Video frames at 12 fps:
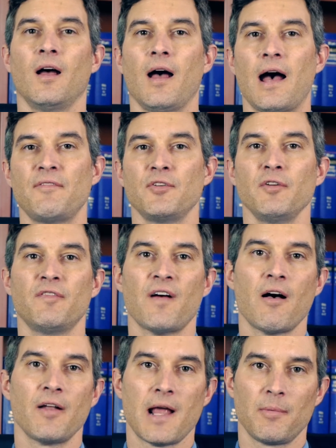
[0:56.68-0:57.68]
After you
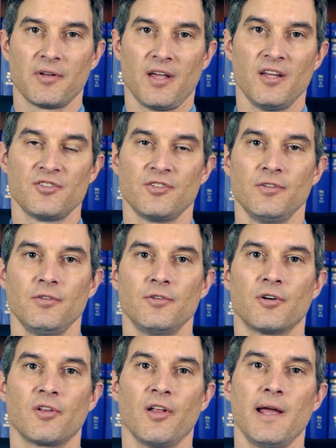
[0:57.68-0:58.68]
file an application,
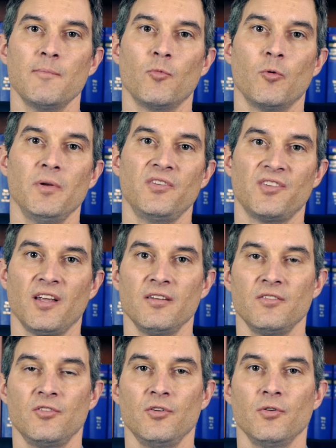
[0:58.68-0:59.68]
your claim will be
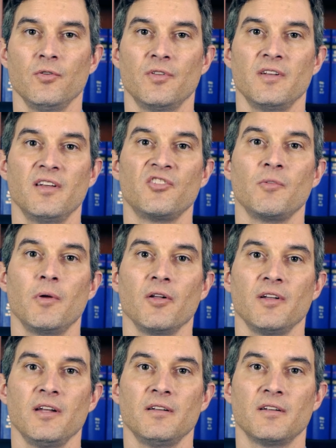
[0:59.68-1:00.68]
sent to the
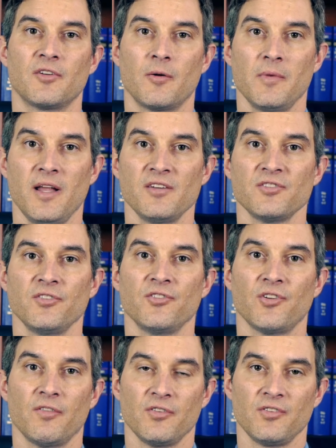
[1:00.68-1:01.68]
Disability Determination
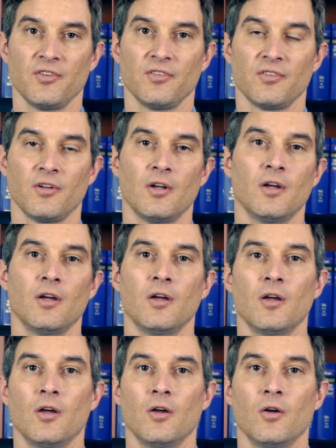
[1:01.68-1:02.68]
Services,
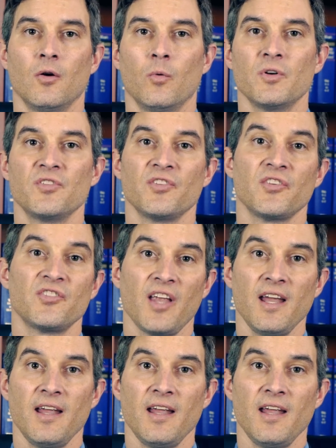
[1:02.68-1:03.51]
which is a state